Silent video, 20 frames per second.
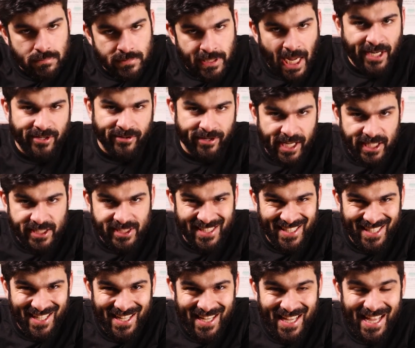nitric
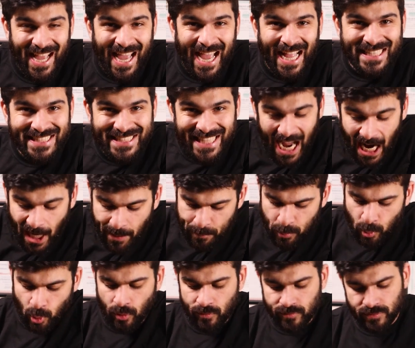acid. And
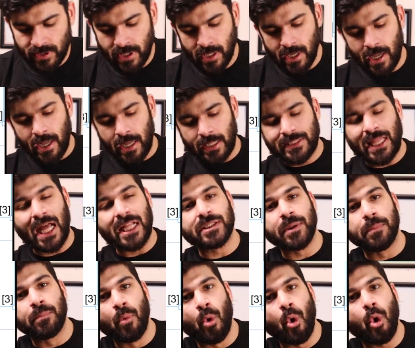that proves
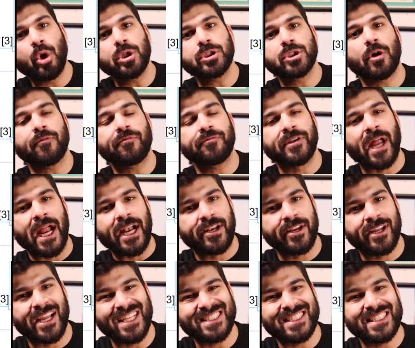that the moles of
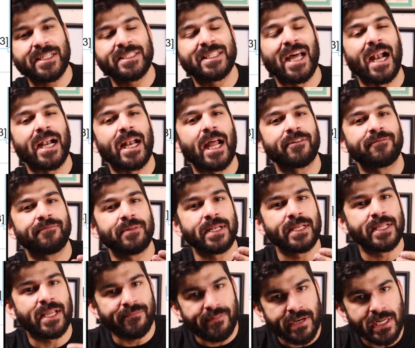nitric acid that have
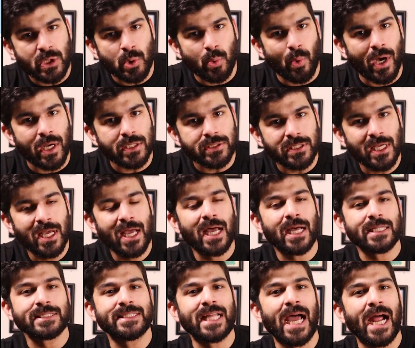been given to us
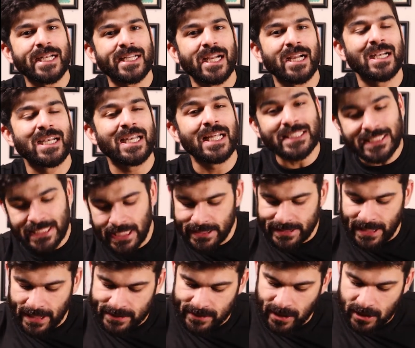that are lesser
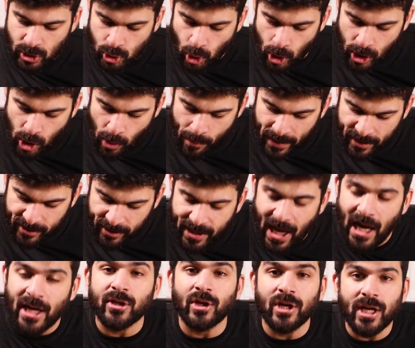than the stoichiometric
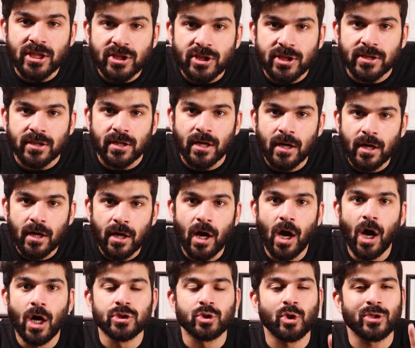calculation.
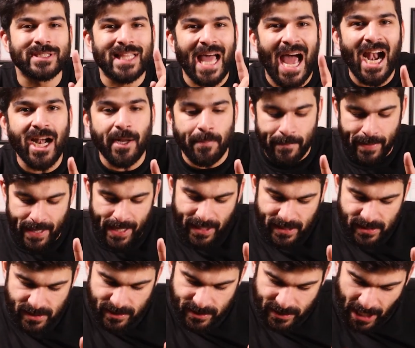So that
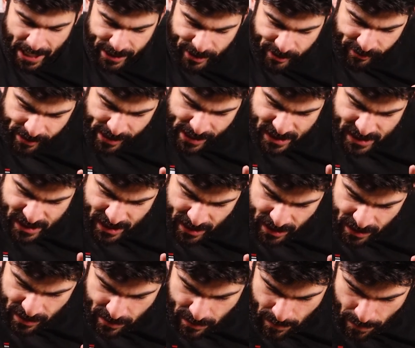makes nitric
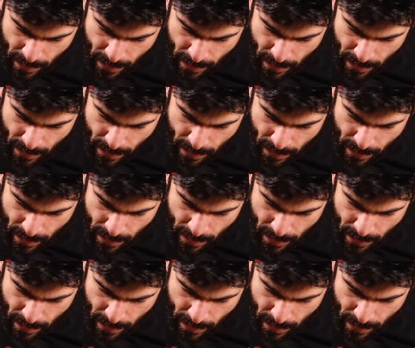acid